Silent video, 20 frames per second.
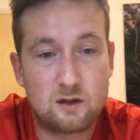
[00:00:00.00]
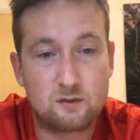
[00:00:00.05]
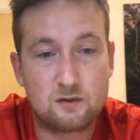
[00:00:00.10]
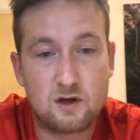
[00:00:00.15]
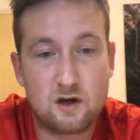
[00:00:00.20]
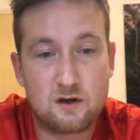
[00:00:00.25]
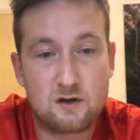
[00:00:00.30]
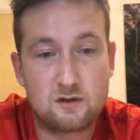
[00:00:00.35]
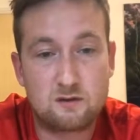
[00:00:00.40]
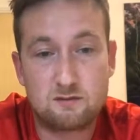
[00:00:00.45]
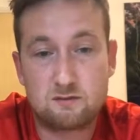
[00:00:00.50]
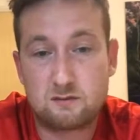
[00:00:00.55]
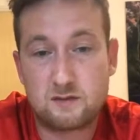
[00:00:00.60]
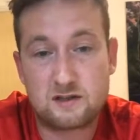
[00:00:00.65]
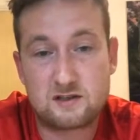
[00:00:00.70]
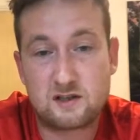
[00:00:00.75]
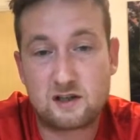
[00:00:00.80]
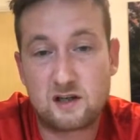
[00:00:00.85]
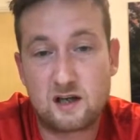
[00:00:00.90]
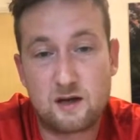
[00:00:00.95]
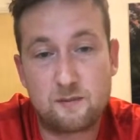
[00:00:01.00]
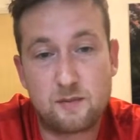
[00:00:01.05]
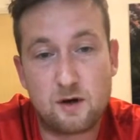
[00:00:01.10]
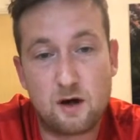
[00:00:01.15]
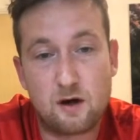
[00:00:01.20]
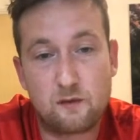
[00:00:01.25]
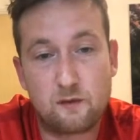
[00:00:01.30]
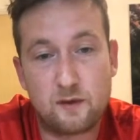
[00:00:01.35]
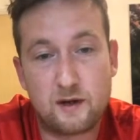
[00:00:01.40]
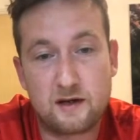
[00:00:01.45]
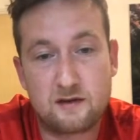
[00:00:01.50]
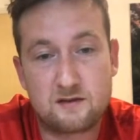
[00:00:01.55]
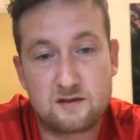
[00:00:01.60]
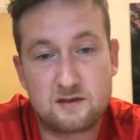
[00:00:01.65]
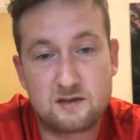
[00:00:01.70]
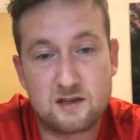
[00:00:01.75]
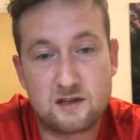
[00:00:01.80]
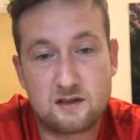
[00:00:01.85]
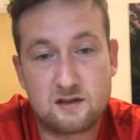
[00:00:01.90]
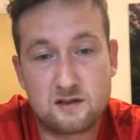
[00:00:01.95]
he'll know there's a clear pathway
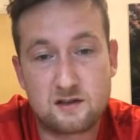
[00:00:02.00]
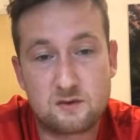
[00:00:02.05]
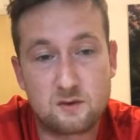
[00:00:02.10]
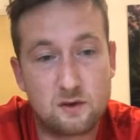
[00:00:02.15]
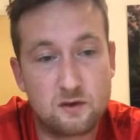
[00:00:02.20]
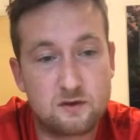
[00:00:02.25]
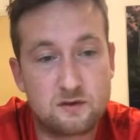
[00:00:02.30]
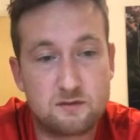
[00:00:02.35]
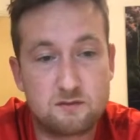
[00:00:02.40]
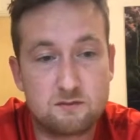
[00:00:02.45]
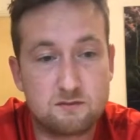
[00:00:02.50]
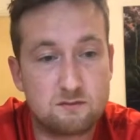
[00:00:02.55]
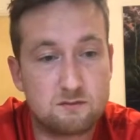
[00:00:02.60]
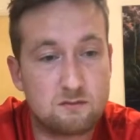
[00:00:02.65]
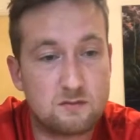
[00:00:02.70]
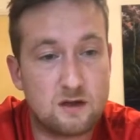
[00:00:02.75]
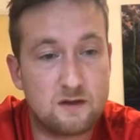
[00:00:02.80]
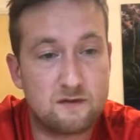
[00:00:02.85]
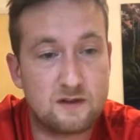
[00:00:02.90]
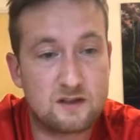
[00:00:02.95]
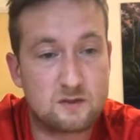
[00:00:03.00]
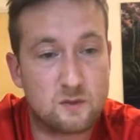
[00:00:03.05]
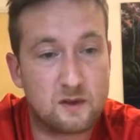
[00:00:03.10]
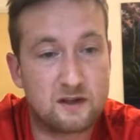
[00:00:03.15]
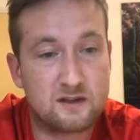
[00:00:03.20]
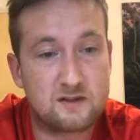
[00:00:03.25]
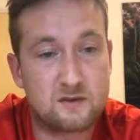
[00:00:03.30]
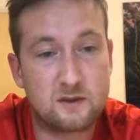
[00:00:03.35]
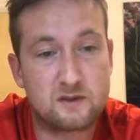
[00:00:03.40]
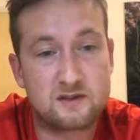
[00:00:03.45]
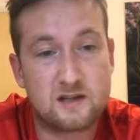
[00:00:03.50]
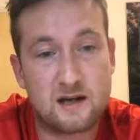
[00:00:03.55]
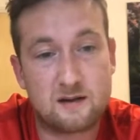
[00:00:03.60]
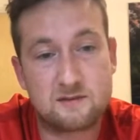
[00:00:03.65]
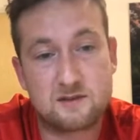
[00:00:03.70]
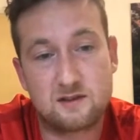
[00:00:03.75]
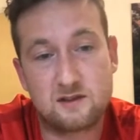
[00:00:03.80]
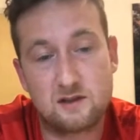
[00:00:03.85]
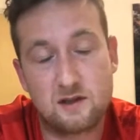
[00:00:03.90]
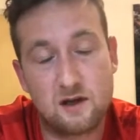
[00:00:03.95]
into senior squad if he's willing to
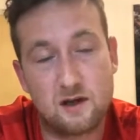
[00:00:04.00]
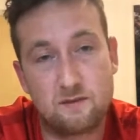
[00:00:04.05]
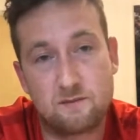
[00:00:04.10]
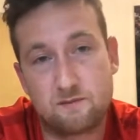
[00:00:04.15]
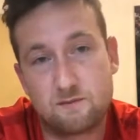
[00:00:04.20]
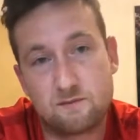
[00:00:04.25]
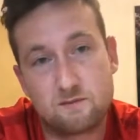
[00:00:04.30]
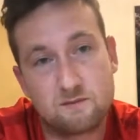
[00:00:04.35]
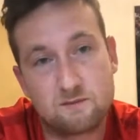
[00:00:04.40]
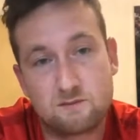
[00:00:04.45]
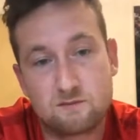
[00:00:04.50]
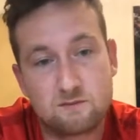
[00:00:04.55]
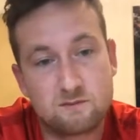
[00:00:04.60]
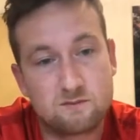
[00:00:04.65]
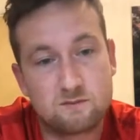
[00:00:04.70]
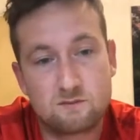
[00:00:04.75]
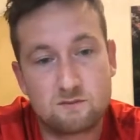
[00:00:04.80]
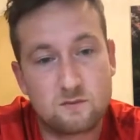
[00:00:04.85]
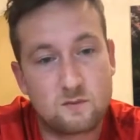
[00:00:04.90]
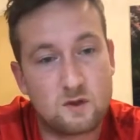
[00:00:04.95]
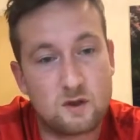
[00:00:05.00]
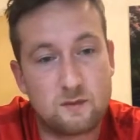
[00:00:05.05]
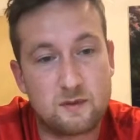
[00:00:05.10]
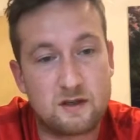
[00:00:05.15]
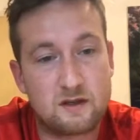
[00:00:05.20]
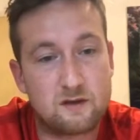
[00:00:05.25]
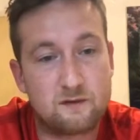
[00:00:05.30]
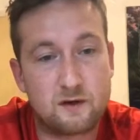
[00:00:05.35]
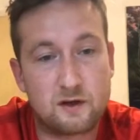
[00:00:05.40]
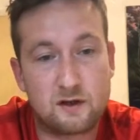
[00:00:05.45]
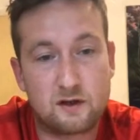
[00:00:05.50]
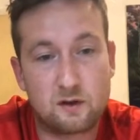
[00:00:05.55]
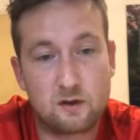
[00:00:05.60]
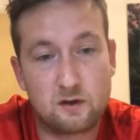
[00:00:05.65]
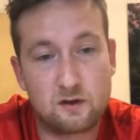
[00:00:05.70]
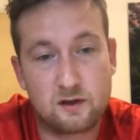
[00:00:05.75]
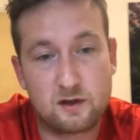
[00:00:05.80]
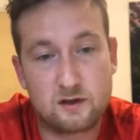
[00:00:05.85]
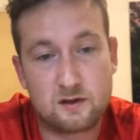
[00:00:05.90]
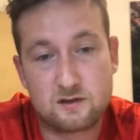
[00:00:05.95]
adapt and learn. I mean, you've only
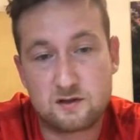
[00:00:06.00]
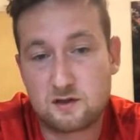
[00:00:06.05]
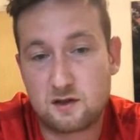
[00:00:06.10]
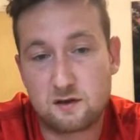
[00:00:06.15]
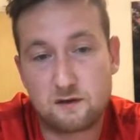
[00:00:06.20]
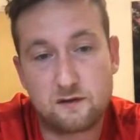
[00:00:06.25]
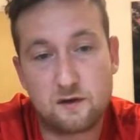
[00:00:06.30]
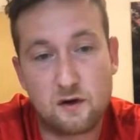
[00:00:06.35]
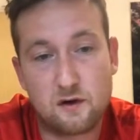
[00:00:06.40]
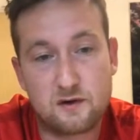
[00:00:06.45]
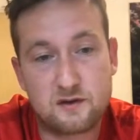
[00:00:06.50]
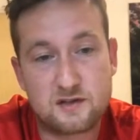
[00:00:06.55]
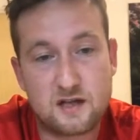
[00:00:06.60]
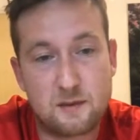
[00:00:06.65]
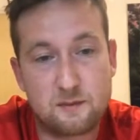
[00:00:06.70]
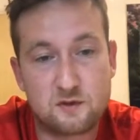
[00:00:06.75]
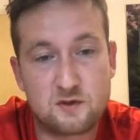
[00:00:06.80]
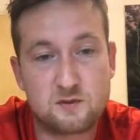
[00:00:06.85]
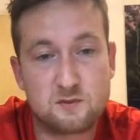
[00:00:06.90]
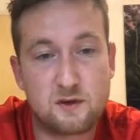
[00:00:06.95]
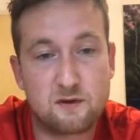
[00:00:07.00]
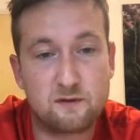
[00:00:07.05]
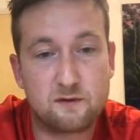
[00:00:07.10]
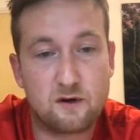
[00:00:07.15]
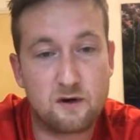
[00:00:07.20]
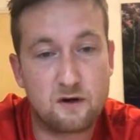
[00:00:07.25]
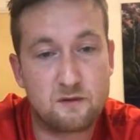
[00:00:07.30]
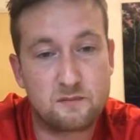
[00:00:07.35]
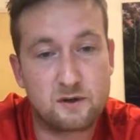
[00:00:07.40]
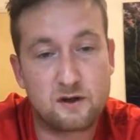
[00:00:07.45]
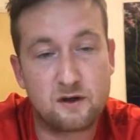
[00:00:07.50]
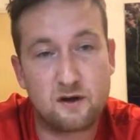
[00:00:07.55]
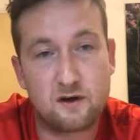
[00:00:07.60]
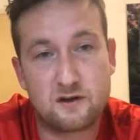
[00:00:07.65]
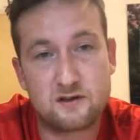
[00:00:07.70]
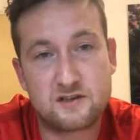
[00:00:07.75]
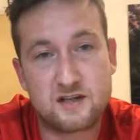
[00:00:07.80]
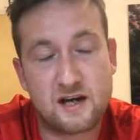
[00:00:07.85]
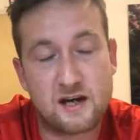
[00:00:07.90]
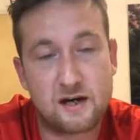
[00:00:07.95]
got to look so far as Emil Smith-Rowe and
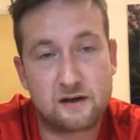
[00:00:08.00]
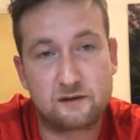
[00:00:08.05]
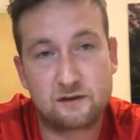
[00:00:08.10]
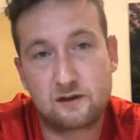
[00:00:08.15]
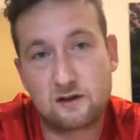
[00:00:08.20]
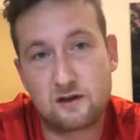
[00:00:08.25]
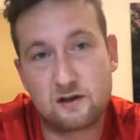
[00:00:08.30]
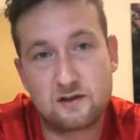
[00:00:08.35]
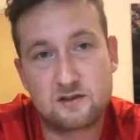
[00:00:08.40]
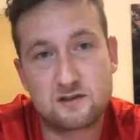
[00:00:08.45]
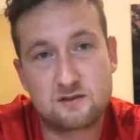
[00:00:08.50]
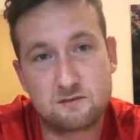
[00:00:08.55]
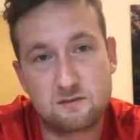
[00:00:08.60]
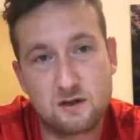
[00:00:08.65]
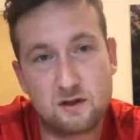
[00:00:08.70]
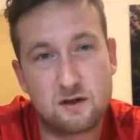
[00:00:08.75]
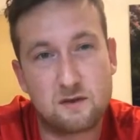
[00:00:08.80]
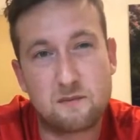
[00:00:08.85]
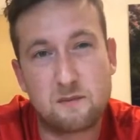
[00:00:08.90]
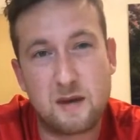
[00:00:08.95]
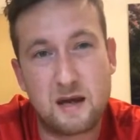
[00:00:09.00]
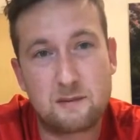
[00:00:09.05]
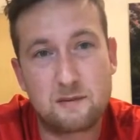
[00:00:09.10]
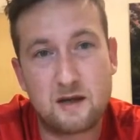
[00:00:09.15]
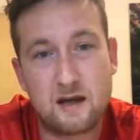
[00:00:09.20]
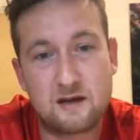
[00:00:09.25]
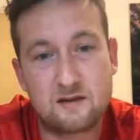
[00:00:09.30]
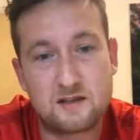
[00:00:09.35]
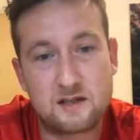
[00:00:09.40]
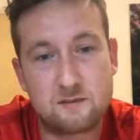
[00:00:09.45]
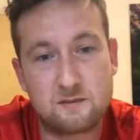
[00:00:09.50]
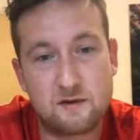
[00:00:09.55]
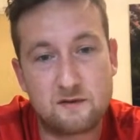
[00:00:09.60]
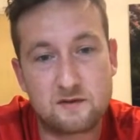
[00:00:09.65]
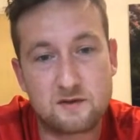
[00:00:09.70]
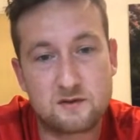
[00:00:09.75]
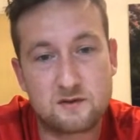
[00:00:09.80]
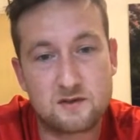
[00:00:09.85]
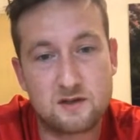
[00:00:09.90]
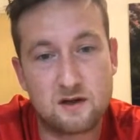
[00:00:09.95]
Bukayo Saka in the last, you know, maybe 18
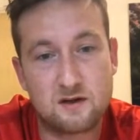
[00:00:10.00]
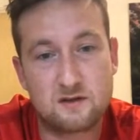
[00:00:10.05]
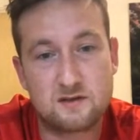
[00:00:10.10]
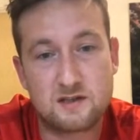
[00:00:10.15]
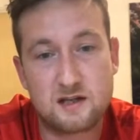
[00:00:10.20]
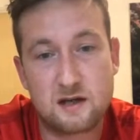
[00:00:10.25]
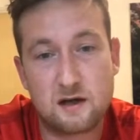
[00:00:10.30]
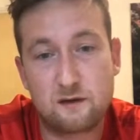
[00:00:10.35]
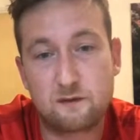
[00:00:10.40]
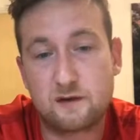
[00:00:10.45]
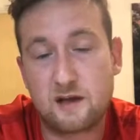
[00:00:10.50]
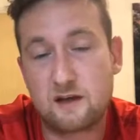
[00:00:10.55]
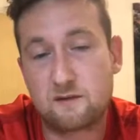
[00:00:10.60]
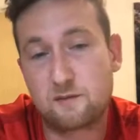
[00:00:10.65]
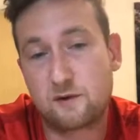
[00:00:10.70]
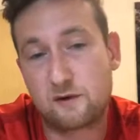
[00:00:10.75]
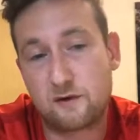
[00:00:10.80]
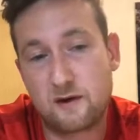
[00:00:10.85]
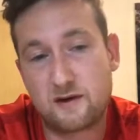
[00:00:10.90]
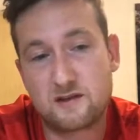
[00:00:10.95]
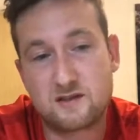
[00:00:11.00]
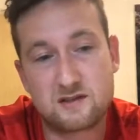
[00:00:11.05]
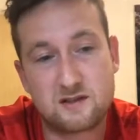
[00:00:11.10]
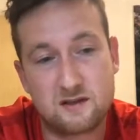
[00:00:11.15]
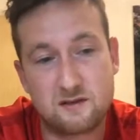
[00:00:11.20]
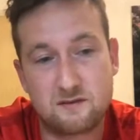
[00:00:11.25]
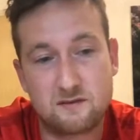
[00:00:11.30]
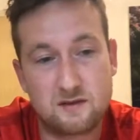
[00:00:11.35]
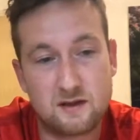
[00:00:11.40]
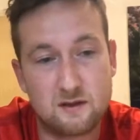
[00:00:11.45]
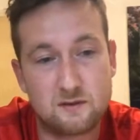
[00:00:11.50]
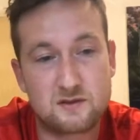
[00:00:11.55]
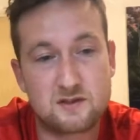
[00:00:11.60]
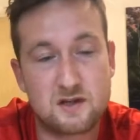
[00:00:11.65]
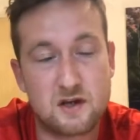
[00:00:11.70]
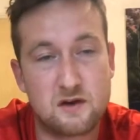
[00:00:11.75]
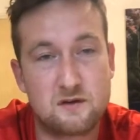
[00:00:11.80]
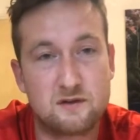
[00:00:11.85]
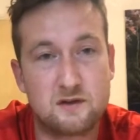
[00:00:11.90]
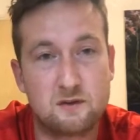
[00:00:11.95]
months or so and see how they progressed, and he'll
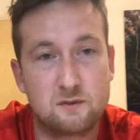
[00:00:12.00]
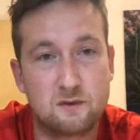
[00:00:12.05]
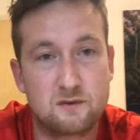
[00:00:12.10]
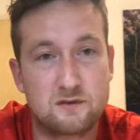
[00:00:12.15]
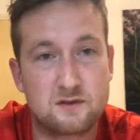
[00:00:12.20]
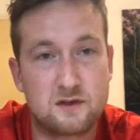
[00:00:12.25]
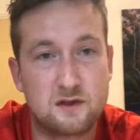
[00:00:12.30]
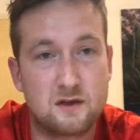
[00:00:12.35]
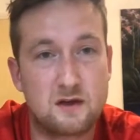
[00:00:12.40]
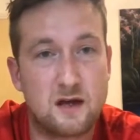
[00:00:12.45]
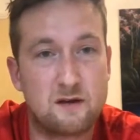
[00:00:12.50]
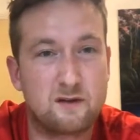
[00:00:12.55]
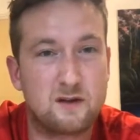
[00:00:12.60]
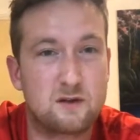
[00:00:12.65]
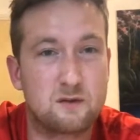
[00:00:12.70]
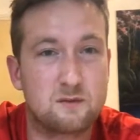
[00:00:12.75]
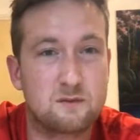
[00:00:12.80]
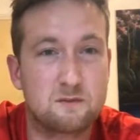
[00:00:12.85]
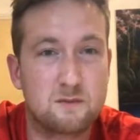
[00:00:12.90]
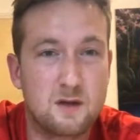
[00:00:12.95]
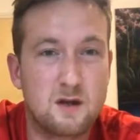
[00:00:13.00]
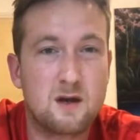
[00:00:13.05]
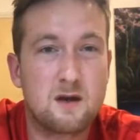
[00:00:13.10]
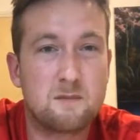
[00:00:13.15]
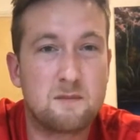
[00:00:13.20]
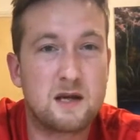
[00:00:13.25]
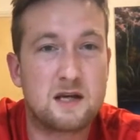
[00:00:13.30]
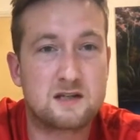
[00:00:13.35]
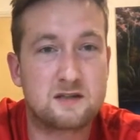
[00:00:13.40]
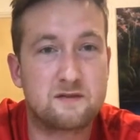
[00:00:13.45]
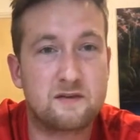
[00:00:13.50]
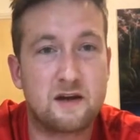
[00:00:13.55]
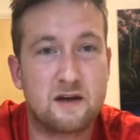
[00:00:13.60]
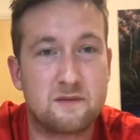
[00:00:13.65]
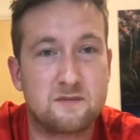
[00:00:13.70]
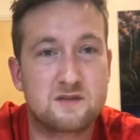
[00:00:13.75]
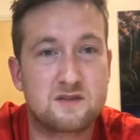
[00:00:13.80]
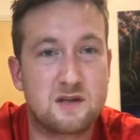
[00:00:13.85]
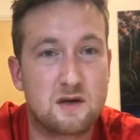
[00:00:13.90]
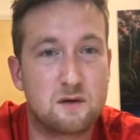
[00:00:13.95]
certainly want to have a little piece of that
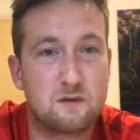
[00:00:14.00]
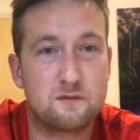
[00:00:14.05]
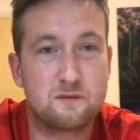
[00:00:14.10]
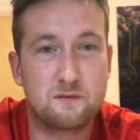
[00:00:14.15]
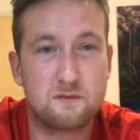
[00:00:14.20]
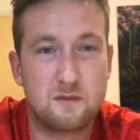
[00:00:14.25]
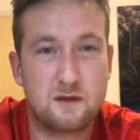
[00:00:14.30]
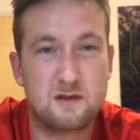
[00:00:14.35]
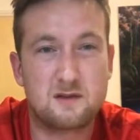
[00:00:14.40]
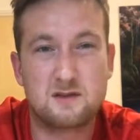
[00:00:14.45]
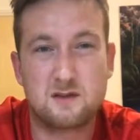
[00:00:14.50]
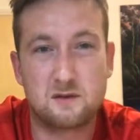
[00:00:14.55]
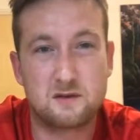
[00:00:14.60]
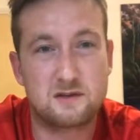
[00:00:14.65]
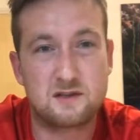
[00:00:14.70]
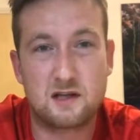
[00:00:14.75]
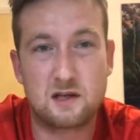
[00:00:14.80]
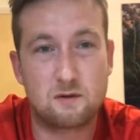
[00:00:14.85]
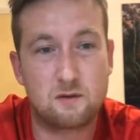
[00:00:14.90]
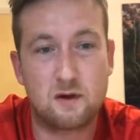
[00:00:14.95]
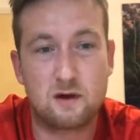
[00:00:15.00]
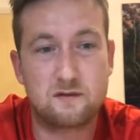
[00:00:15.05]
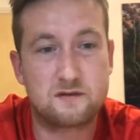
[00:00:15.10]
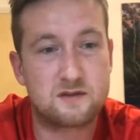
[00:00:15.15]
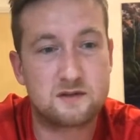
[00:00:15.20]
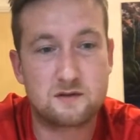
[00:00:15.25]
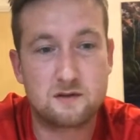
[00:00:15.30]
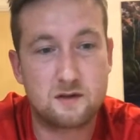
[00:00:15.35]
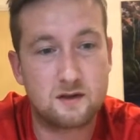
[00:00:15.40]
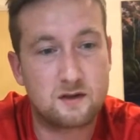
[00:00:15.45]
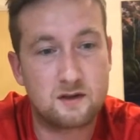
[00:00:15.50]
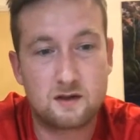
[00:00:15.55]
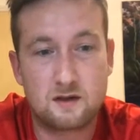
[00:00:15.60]
himself as soon as he arrives.